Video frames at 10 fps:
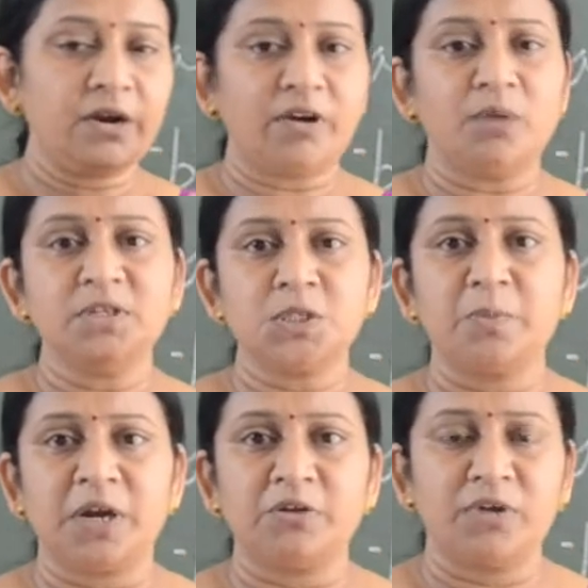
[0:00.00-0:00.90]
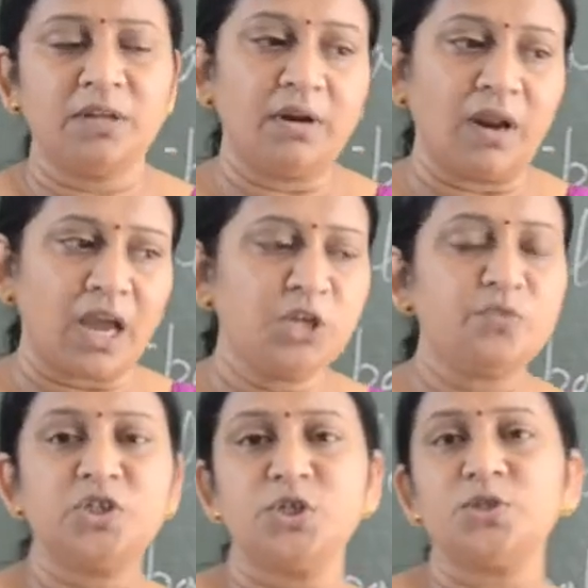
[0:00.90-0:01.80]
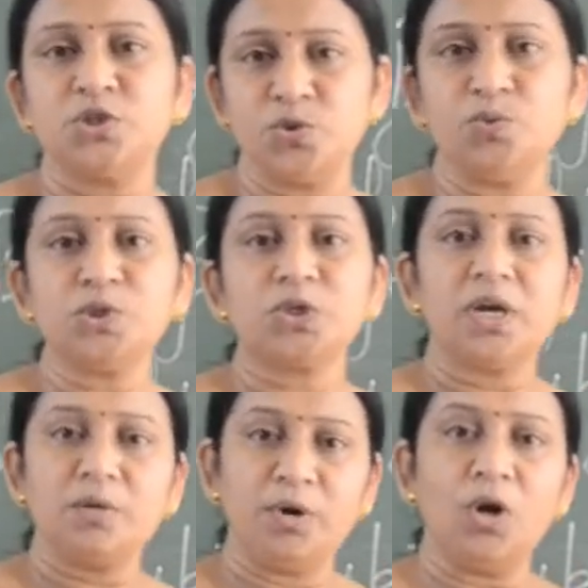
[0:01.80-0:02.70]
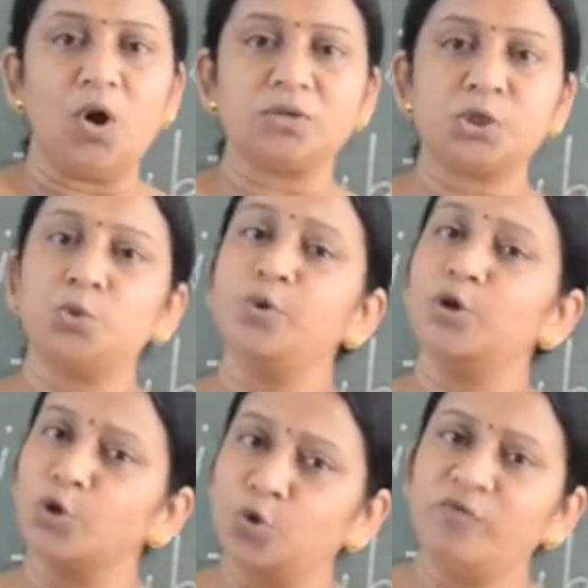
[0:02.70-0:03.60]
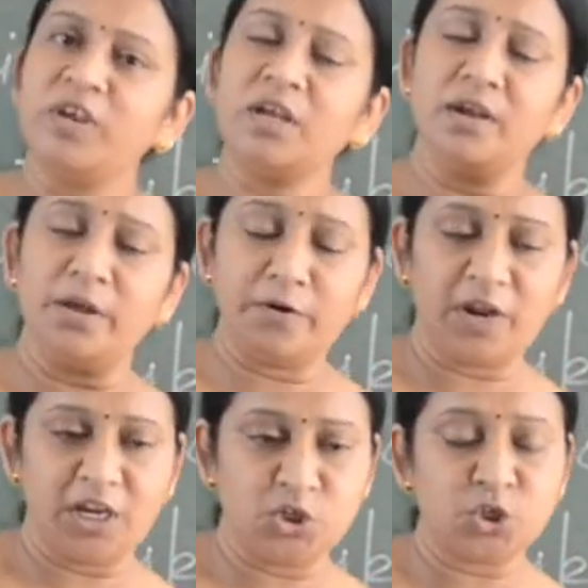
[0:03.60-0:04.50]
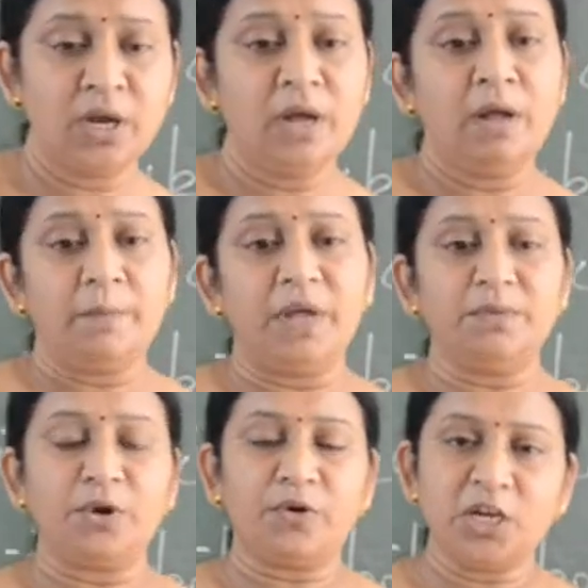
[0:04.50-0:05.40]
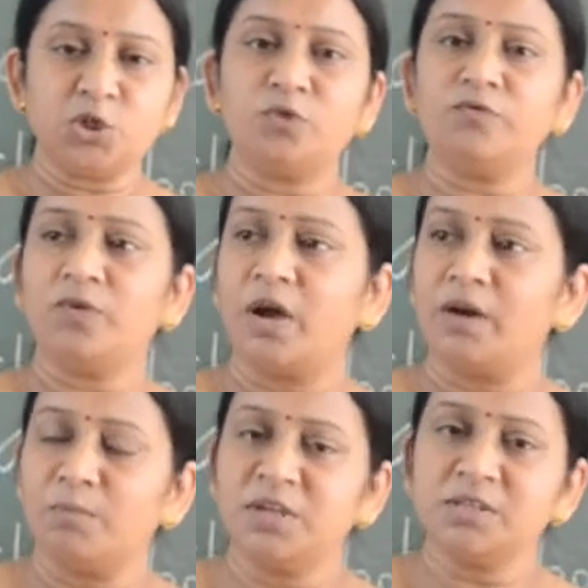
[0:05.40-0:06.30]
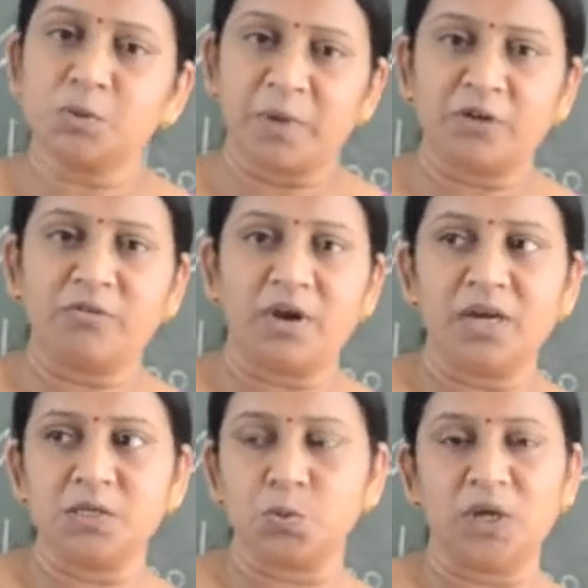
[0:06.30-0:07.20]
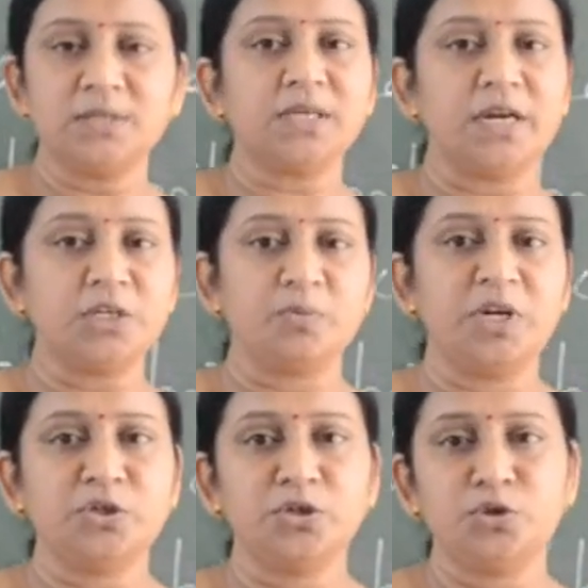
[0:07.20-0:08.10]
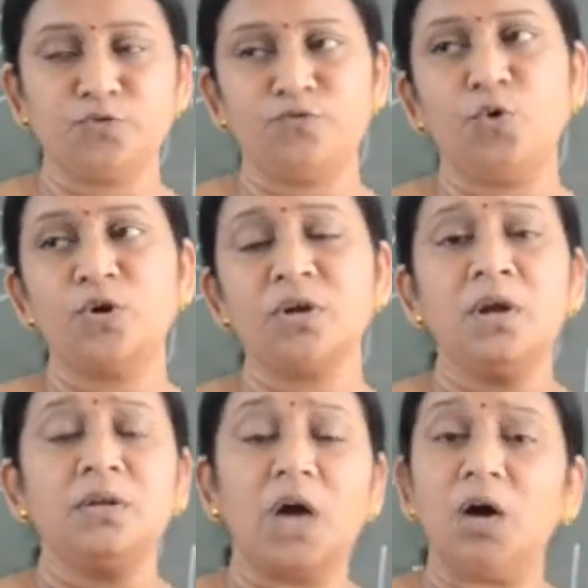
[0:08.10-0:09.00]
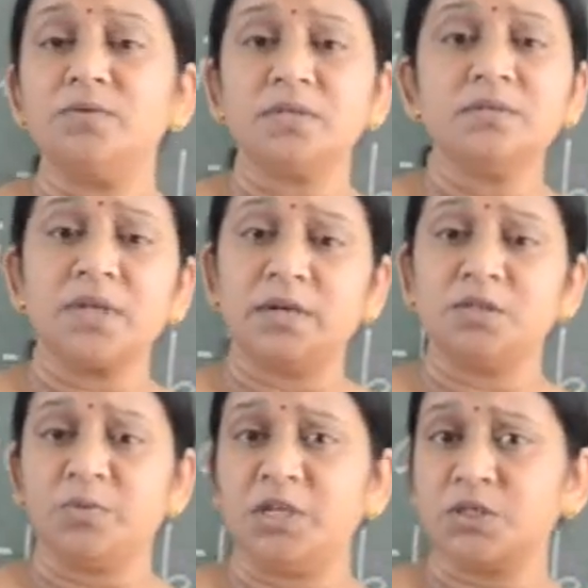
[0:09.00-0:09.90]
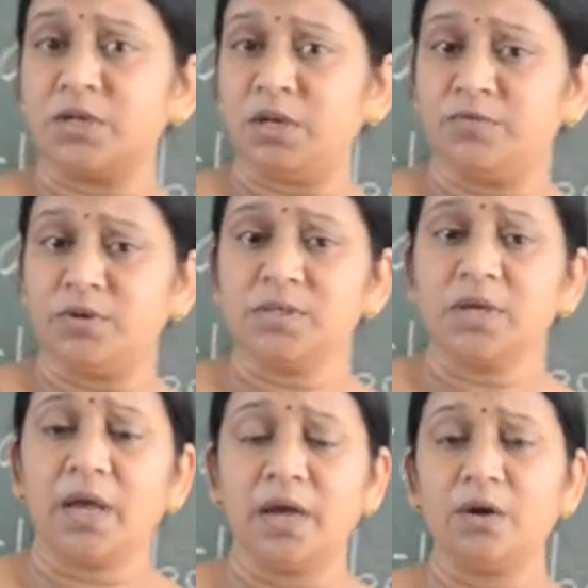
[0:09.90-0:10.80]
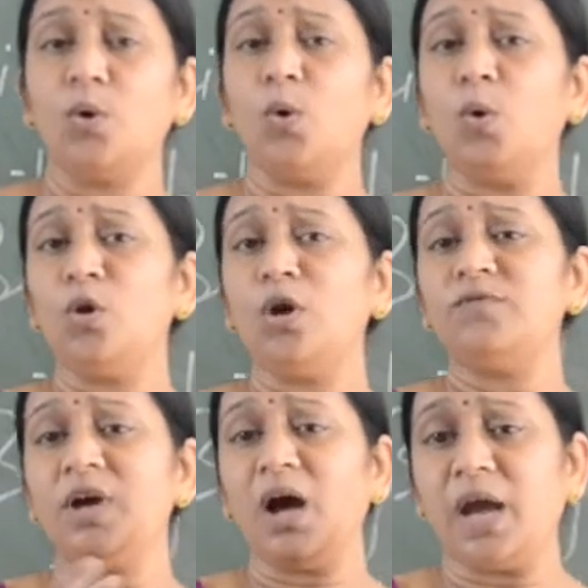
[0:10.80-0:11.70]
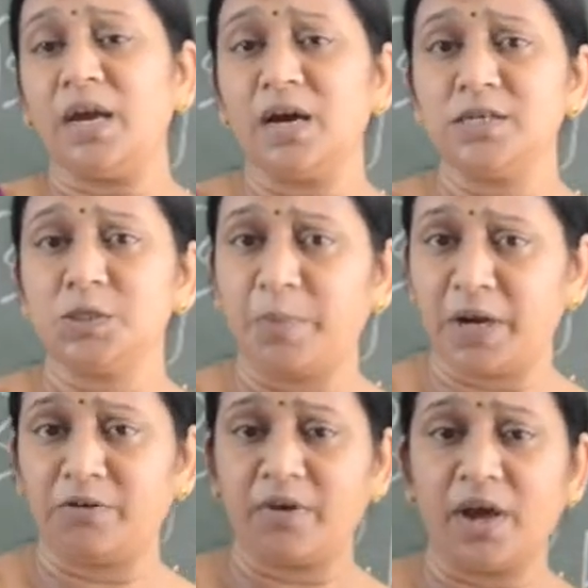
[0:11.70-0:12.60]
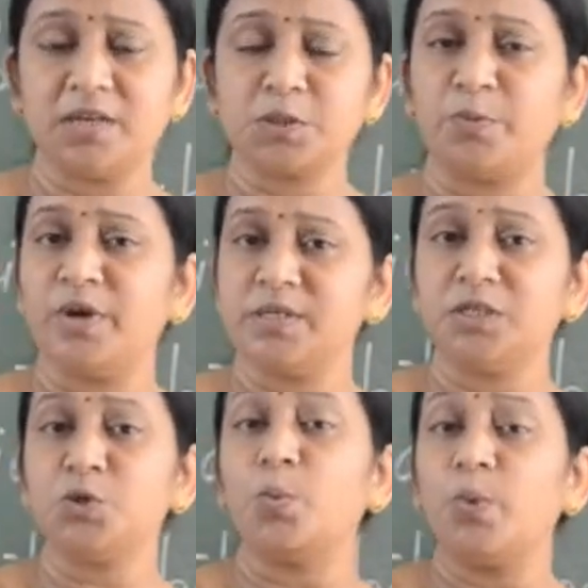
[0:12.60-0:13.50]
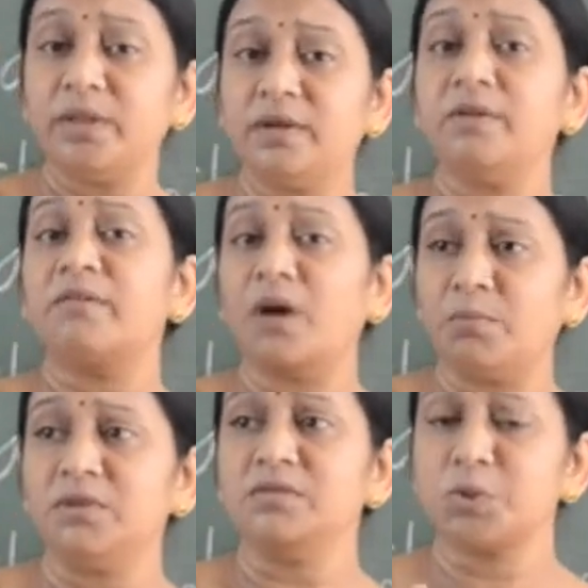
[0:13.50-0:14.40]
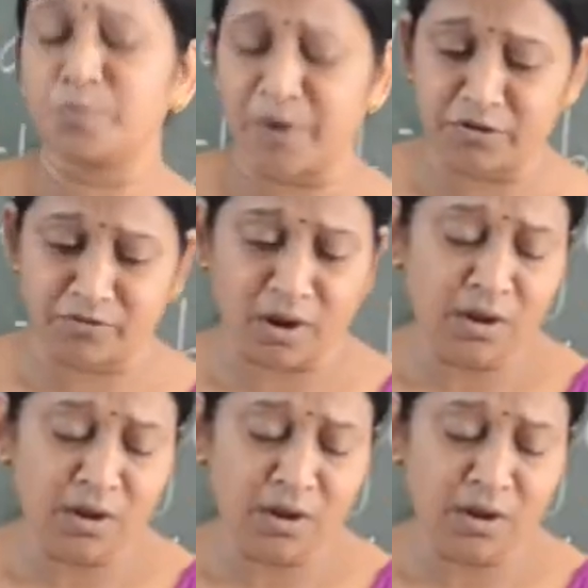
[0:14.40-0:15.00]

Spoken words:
Raman spectra, the light which is used, it belongs to UV range. Then the range of a Raman spectra is 1 centimeter to 4,000 centimeter inverse. Here whole of the IR spectra is present within Raman spectra.